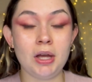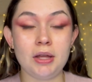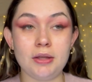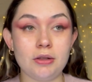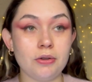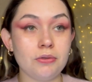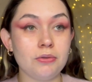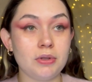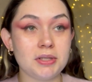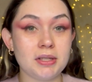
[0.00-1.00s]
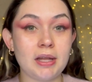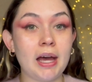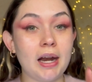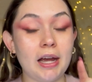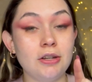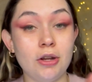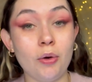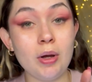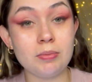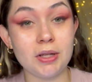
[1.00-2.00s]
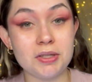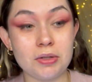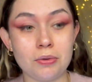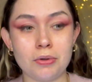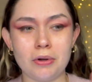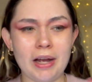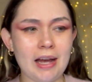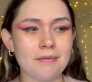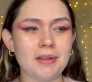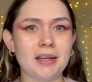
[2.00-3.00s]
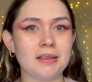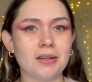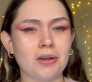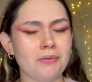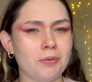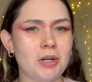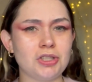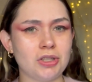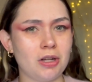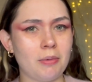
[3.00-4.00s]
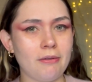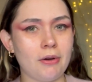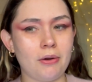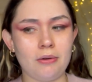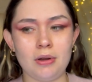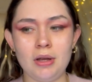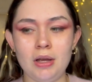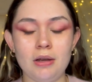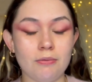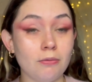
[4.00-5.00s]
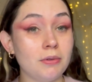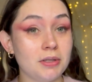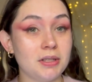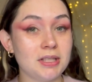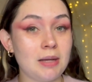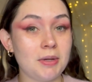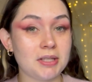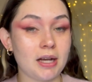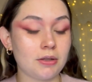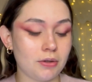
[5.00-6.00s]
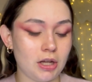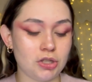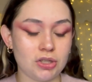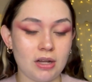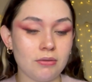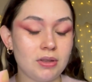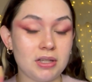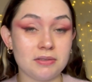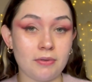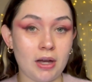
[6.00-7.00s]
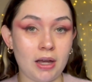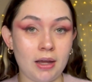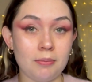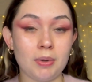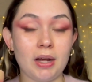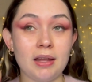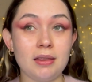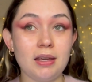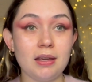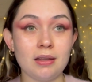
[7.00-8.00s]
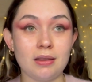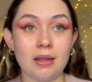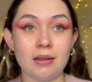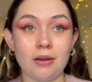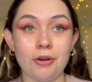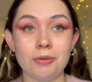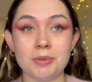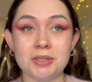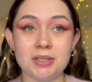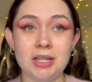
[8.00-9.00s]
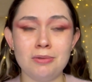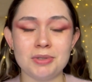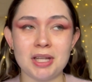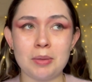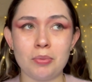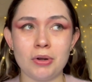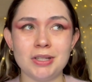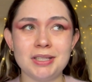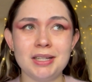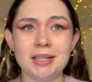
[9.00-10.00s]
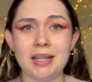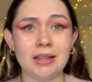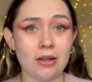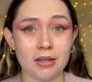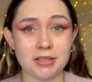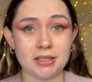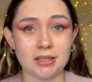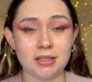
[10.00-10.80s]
They look through this and that. I know I placed the order. I have like the confirmation on my phone. Same exact location. Everything's fine. But I think that our receipt was like printed and they lost it.